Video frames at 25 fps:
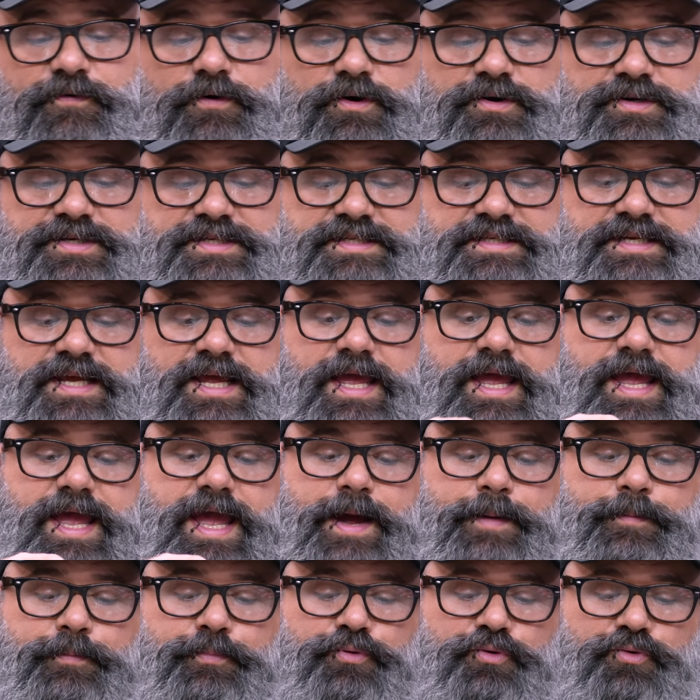first
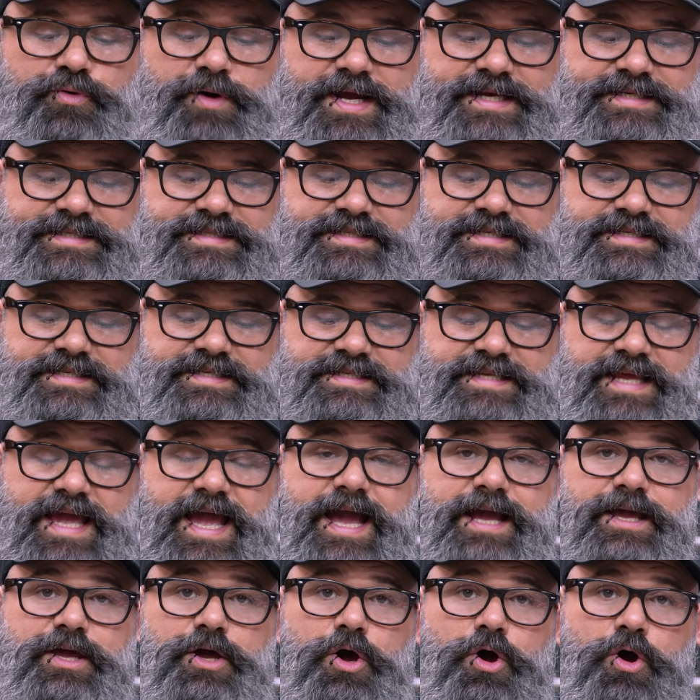and press the
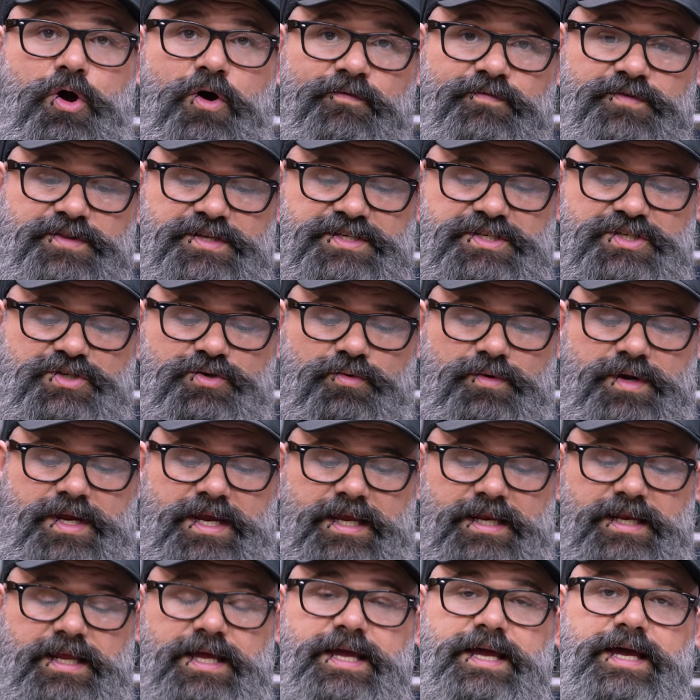stack over the
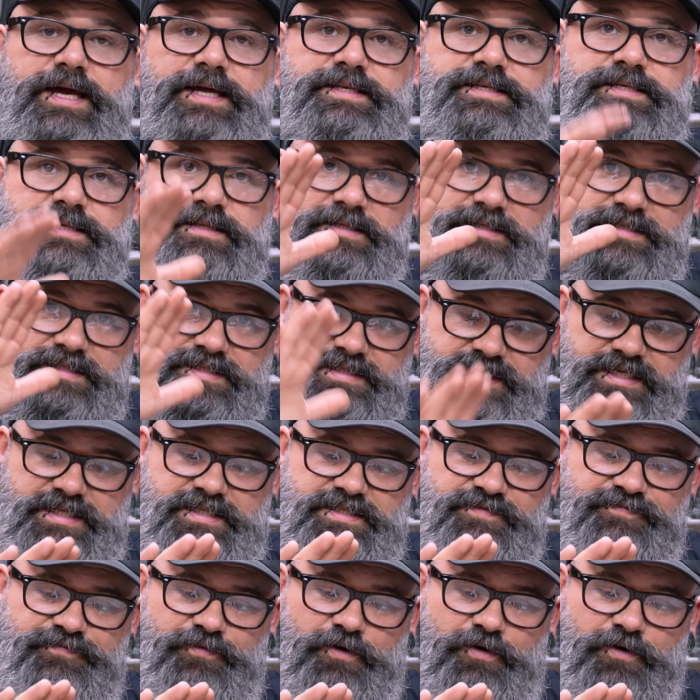screen until it seats